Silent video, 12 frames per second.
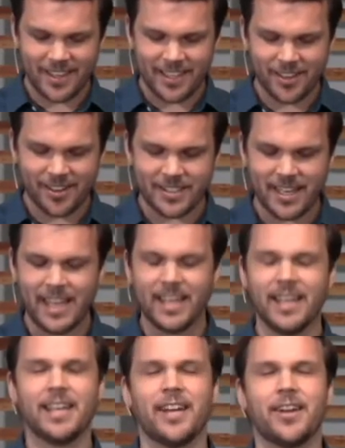and are
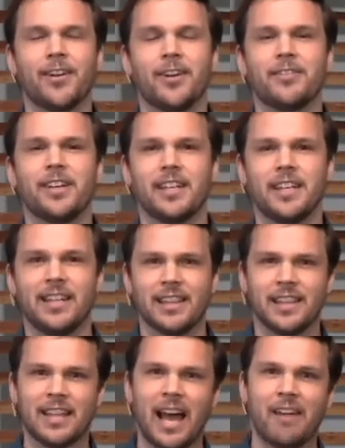taken care of
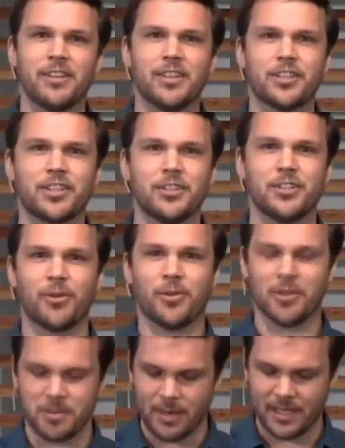in lavish
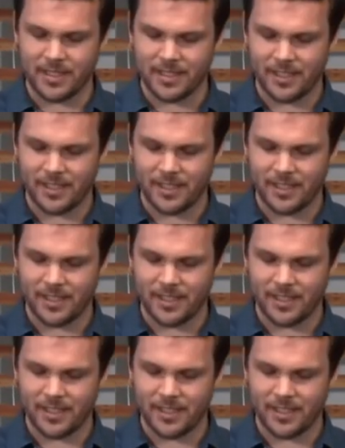adornment.